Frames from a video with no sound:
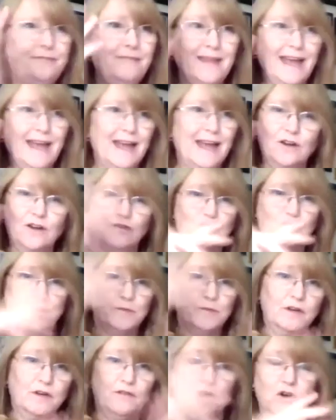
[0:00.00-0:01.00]

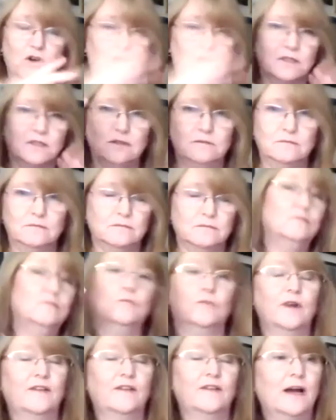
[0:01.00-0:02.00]
Encouragement of Arts and
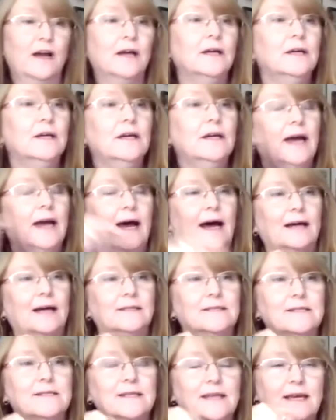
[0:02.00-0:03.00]
whatever.
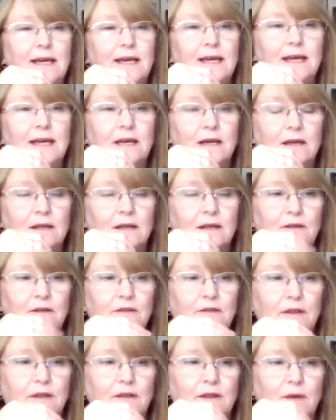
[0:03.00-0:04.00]
And they
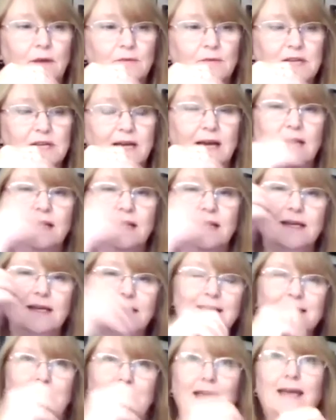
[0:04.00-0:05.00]
there was a guy he,
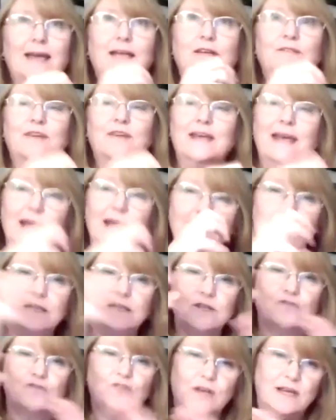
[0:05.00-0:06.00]
he kind of he
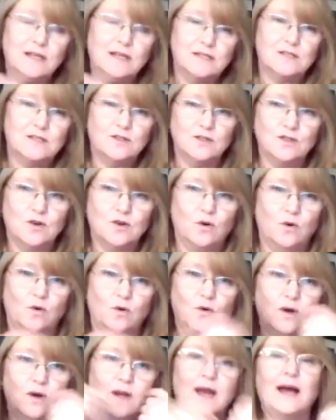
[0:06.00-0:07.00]
illustrates the
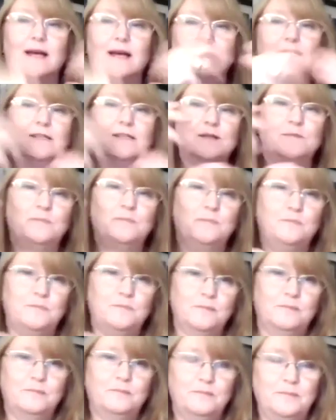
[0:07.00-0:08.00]
talk as it's
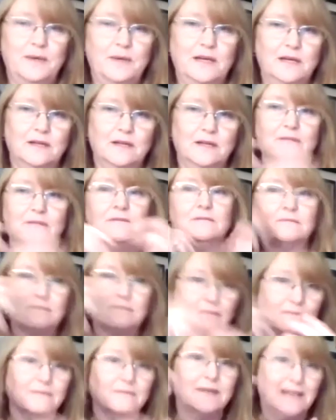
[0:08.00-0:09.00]
being
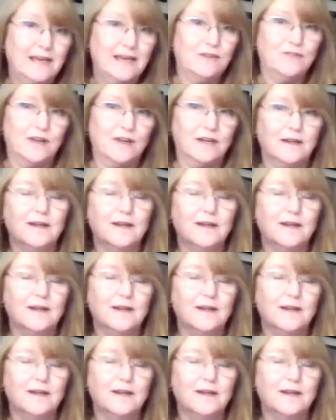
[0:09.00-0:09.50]
given